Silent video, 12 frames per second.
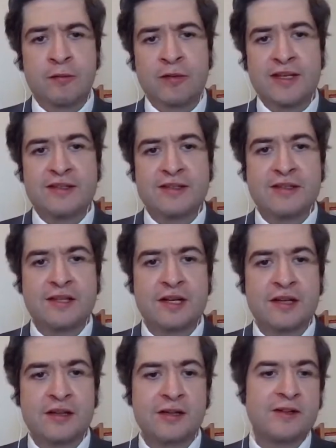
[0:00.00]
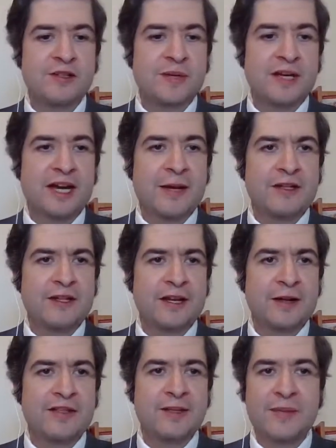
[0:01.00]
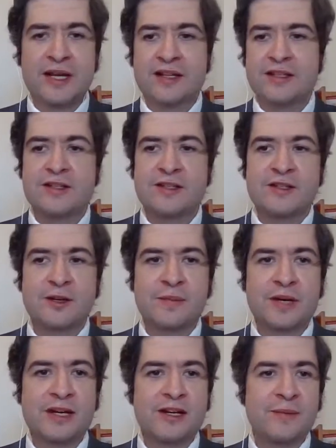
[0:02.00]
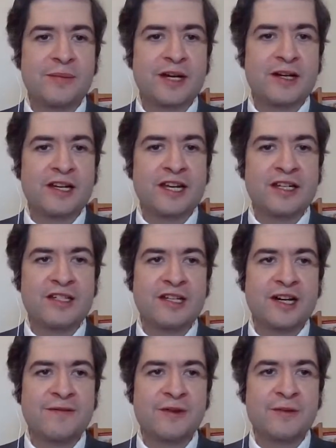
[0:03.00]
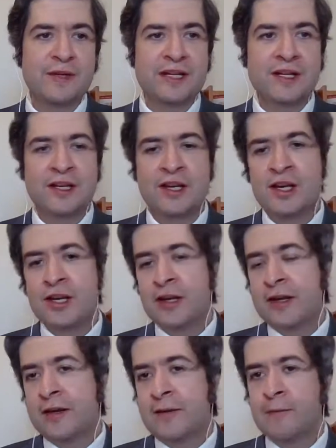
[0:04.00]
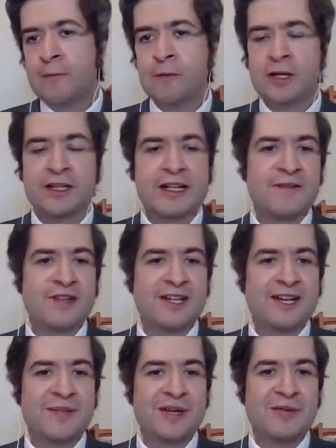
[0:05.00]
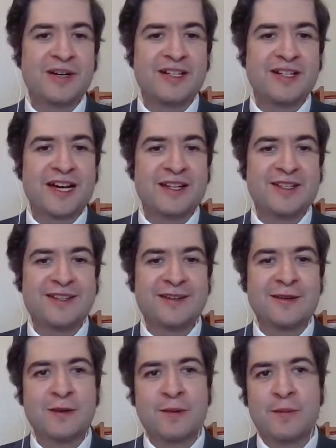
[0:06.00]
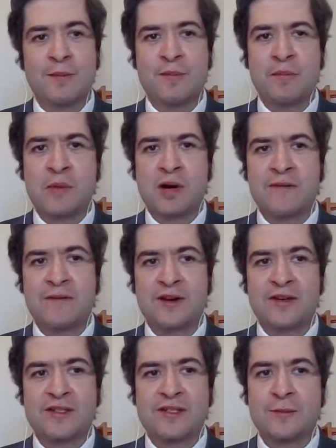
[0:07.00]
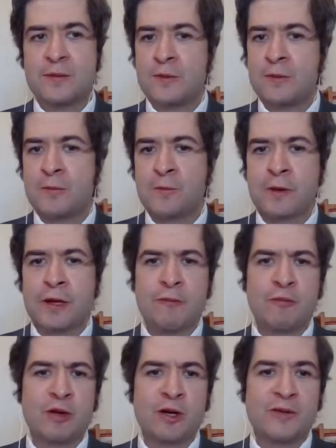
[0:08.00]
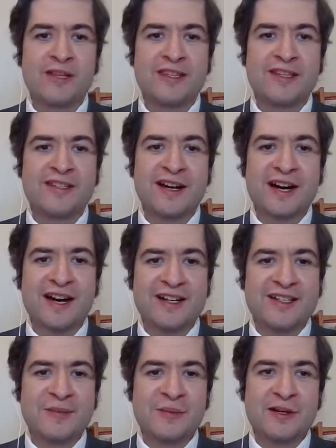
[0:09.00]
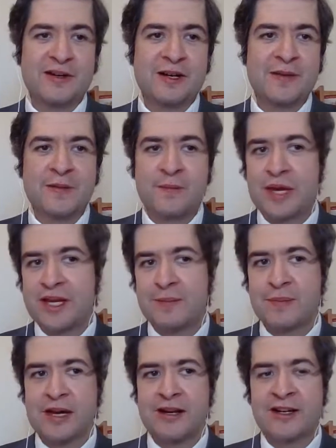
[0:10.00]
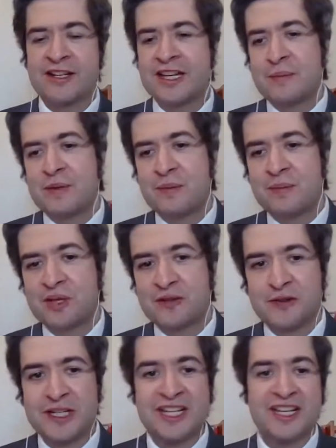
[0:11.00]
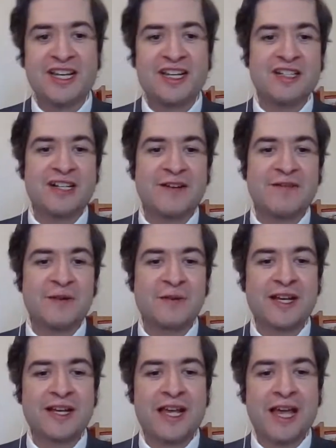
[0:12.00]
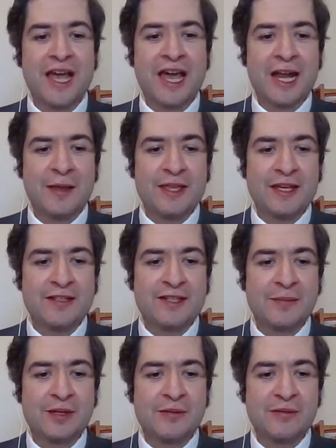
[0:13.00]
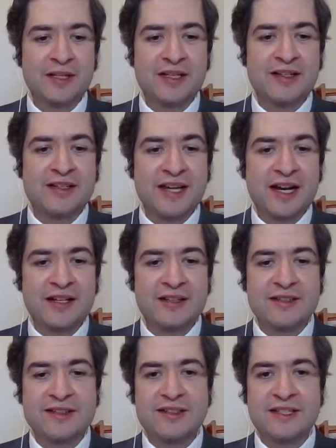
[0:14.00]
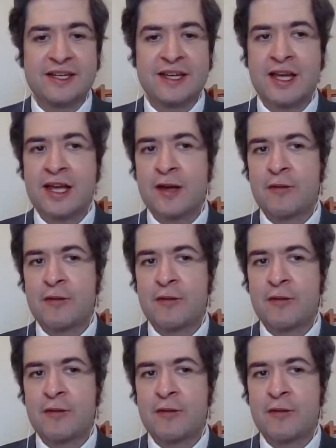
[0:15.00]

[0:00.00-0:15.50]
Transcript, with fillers: racers, the girls behind the helmet, to make this show better and better each and every week. We're definitely going to be reaching out to more folks to work with us on this program, make it better, keep improving it every week. And I think it's going to be really exciting to see